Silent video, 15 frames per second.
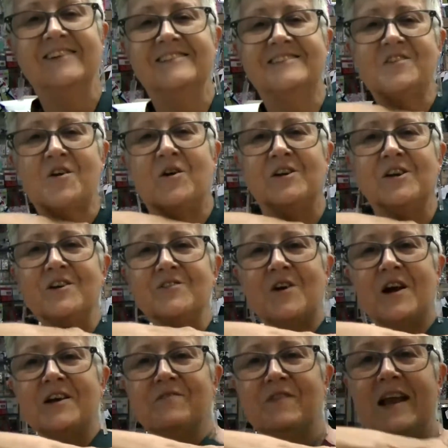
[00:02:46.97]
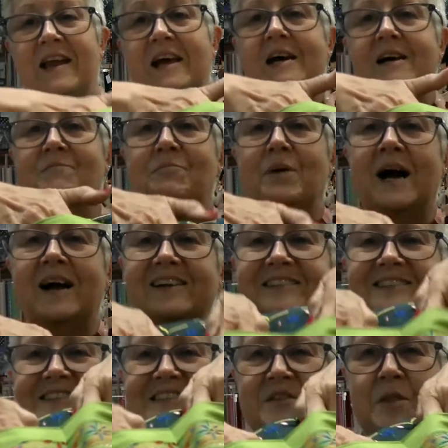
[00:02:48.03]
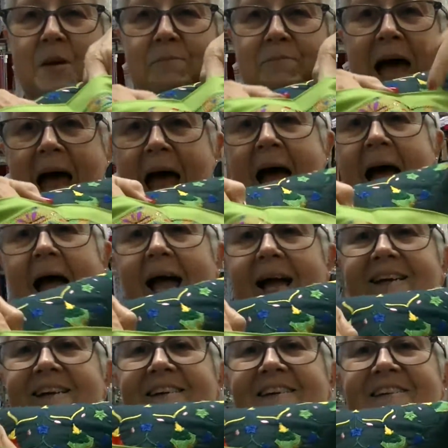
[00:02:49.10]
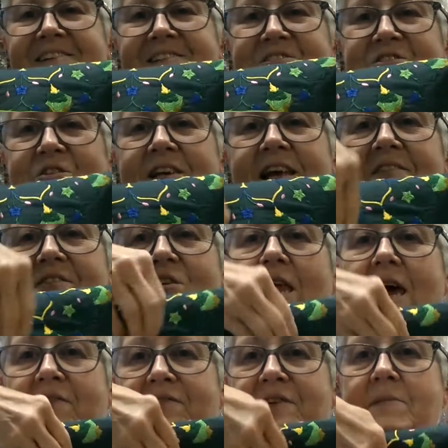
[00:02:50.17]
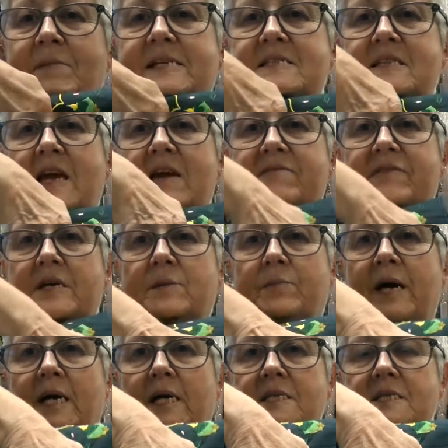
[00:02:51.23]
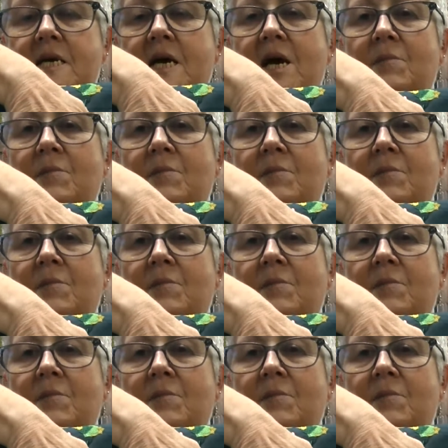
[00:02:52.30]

Sorry, trying to find pockets in the back. So now they're laughing at me because I can't find the pockets.